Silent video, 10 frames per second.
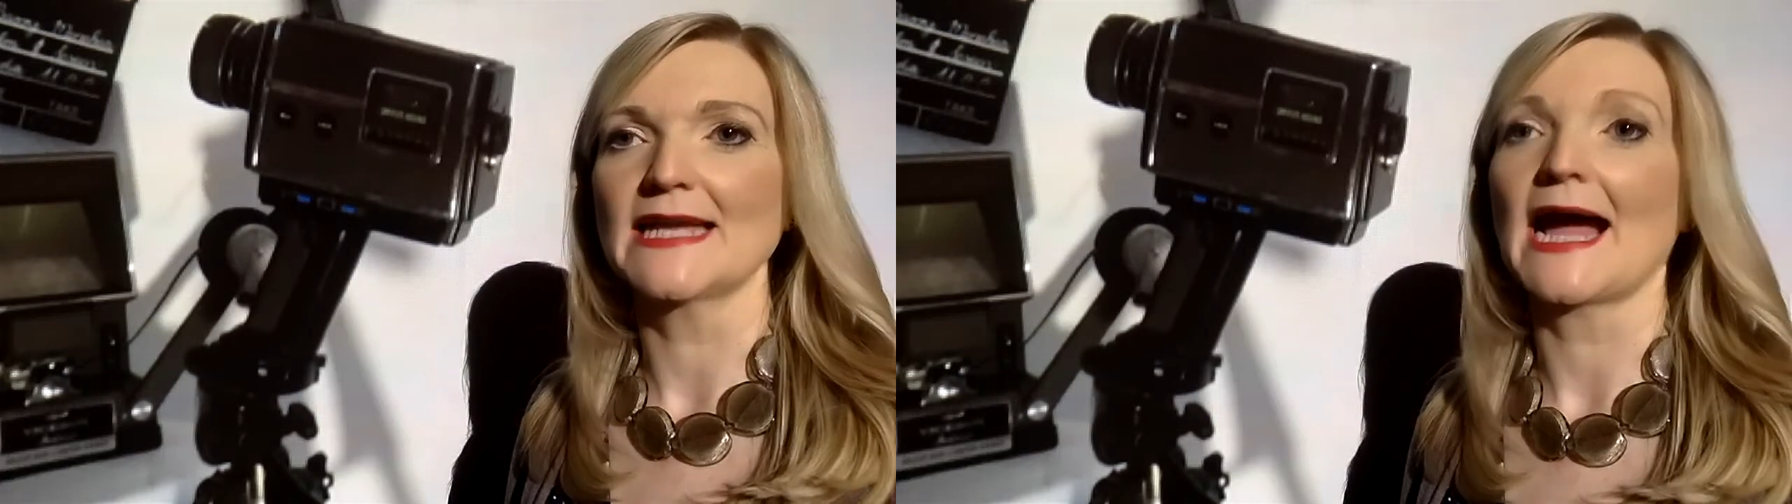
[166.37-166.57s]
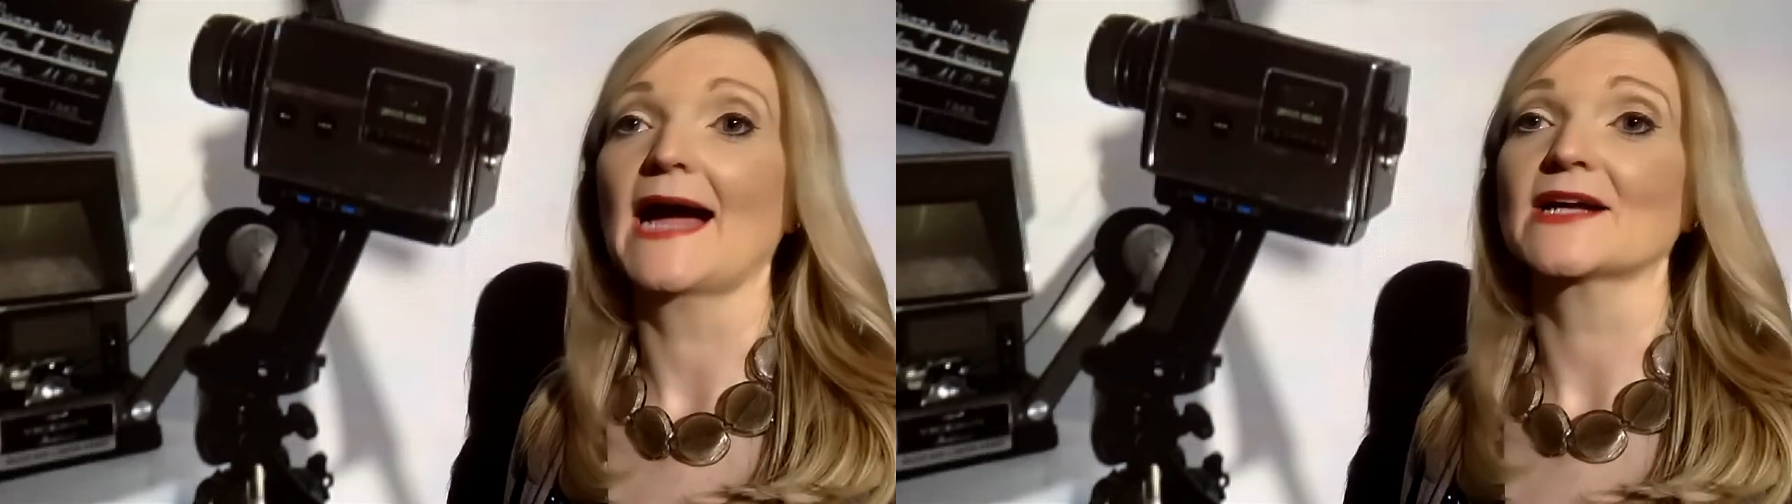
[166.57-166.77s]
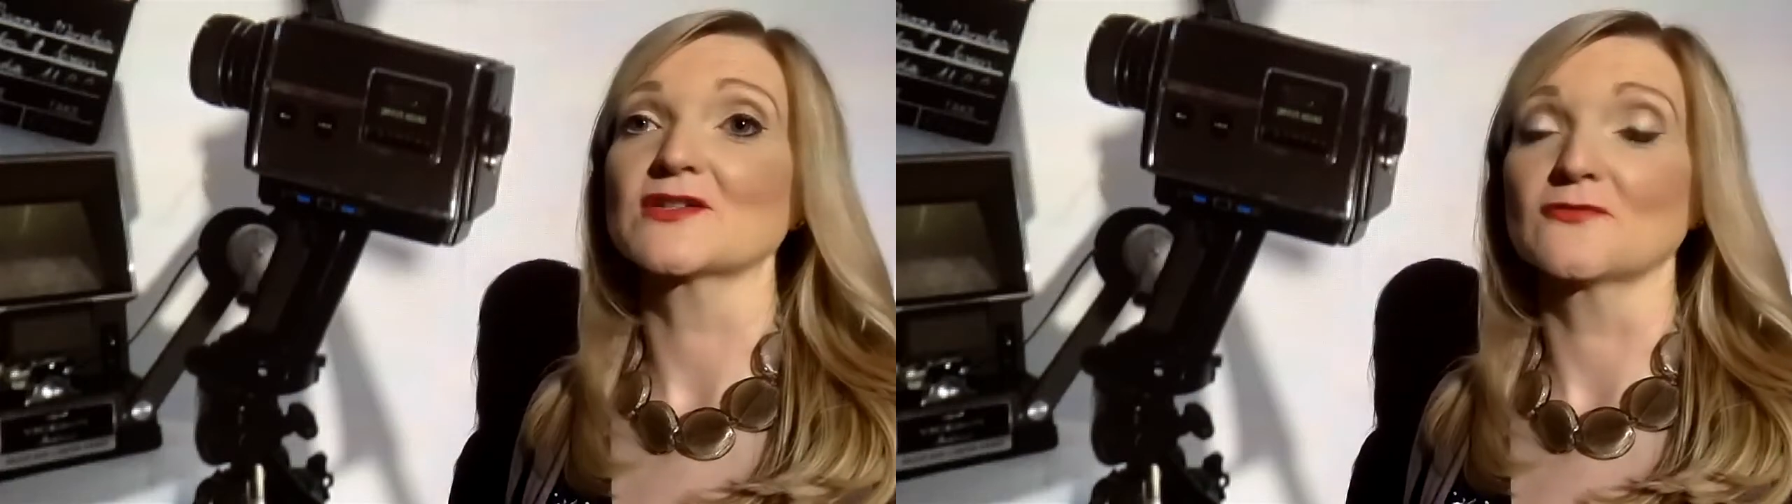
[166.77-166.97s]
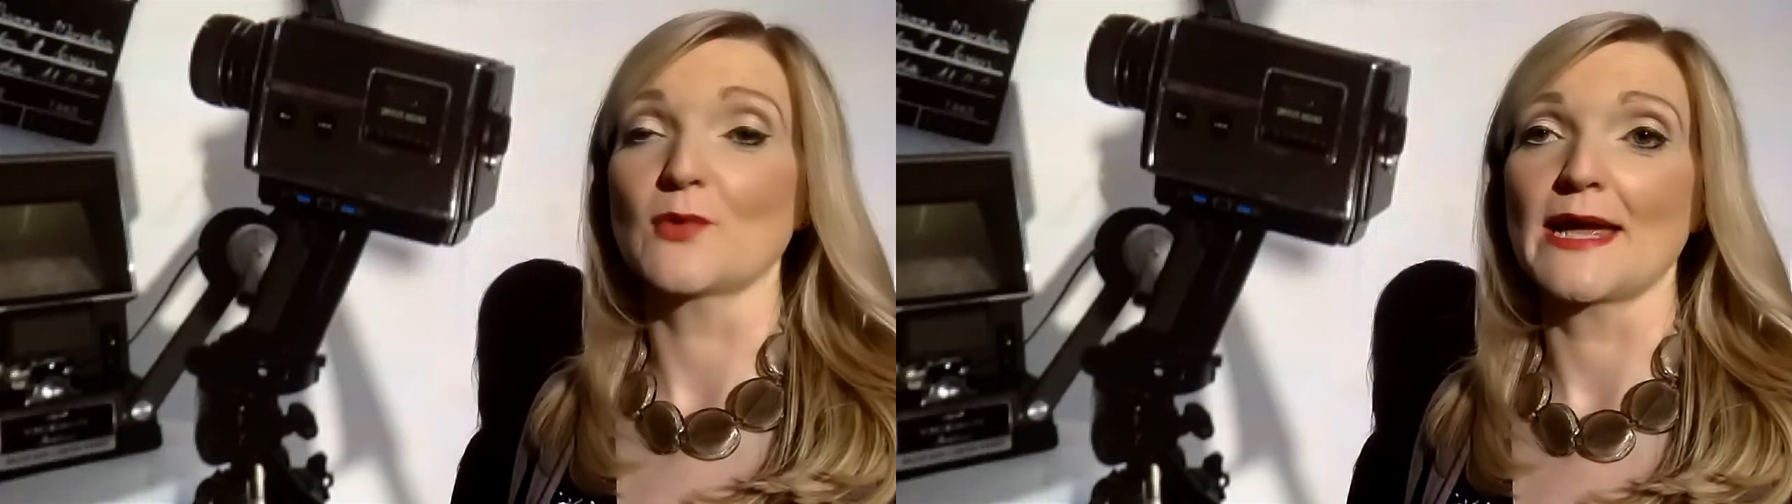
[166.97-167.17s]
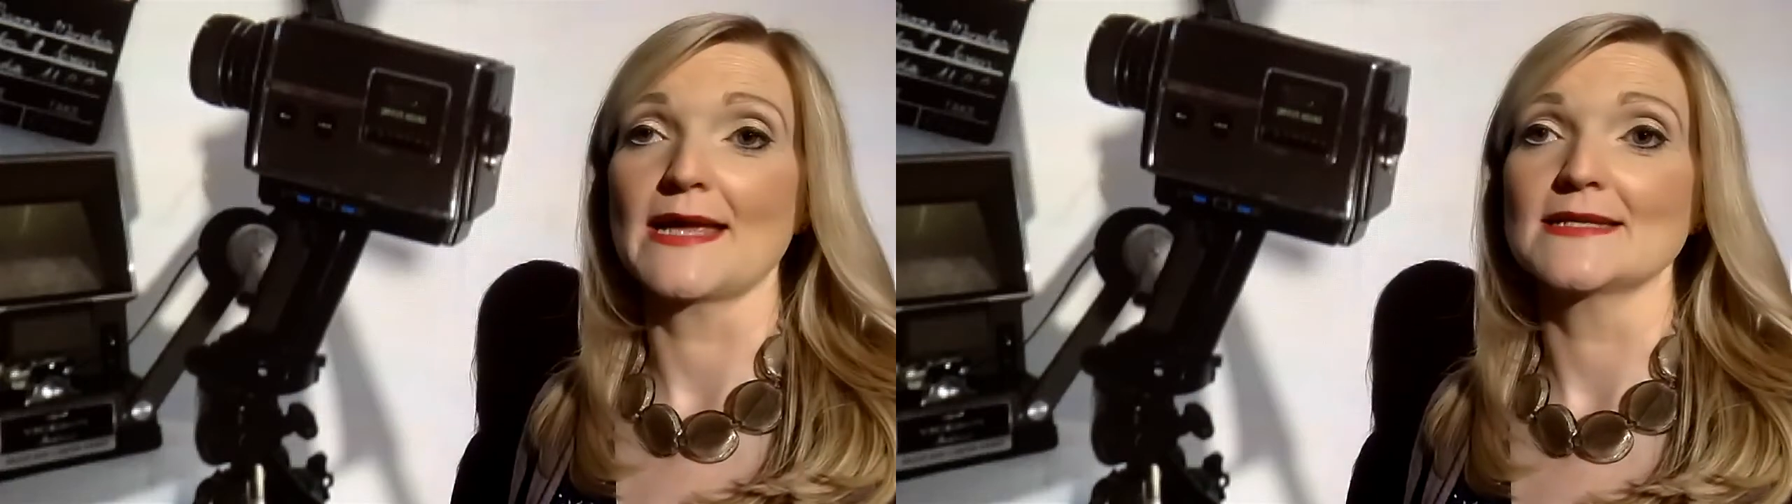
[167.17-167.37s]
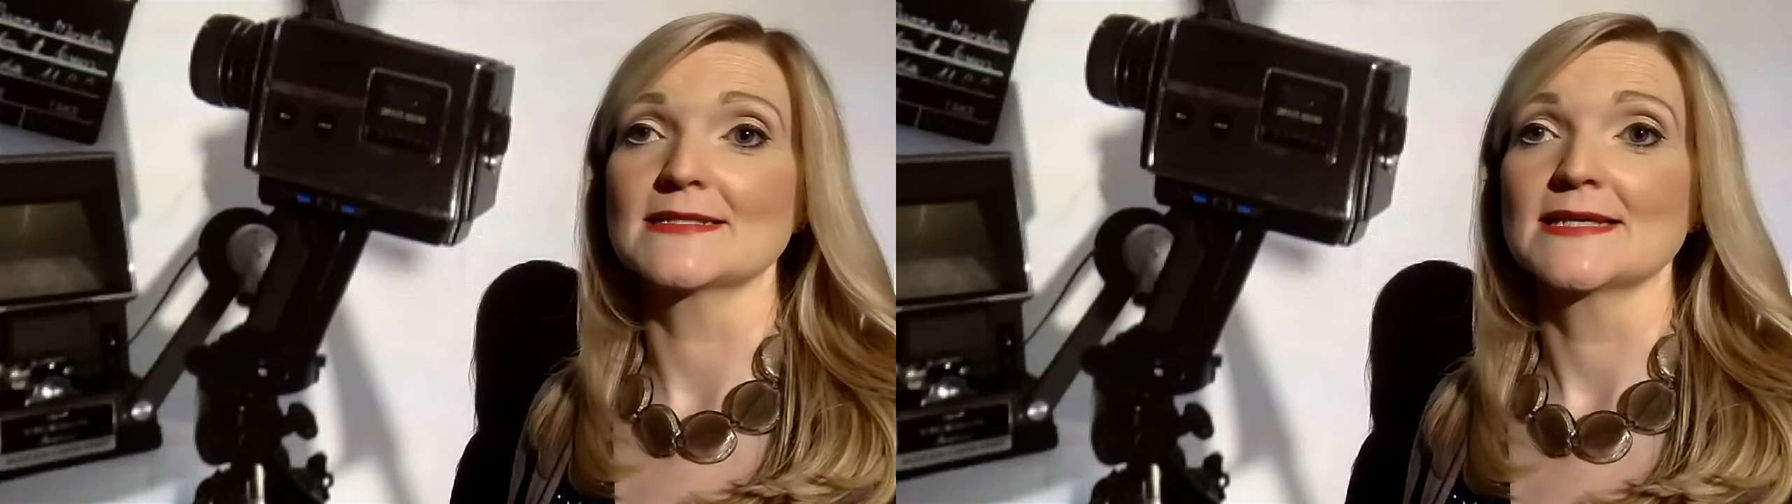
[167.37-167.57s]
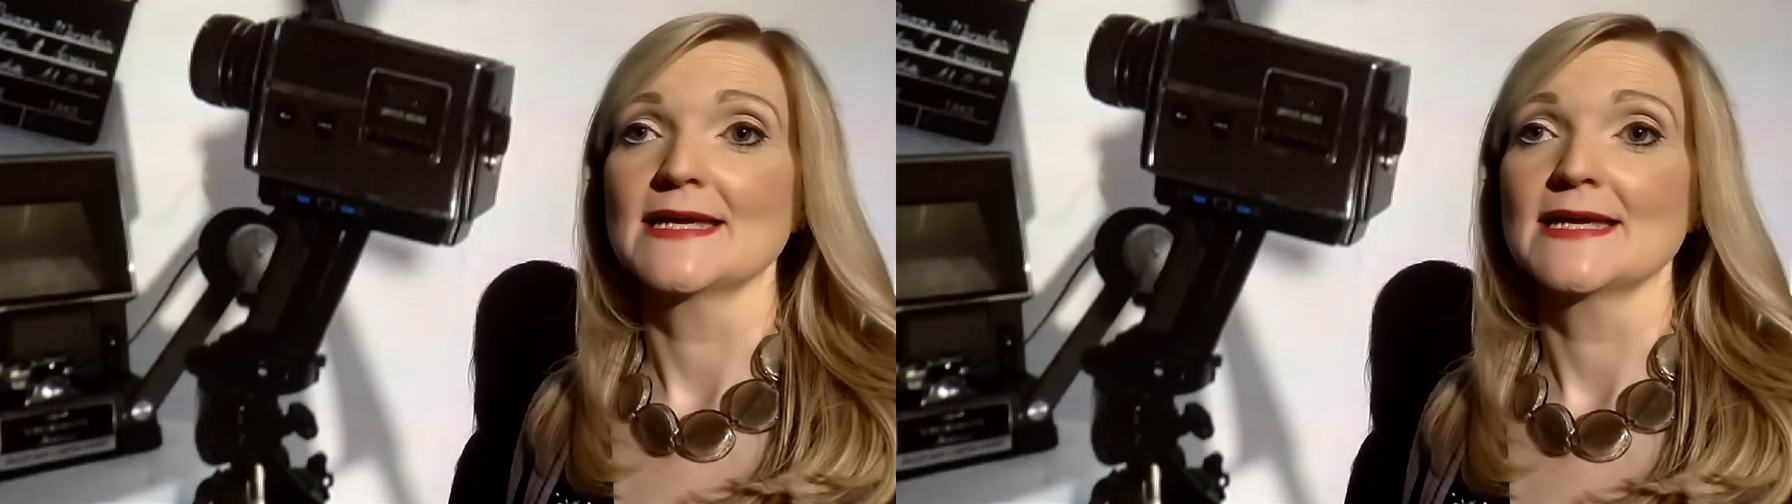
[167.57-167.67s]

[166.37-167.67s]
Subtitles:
active ways,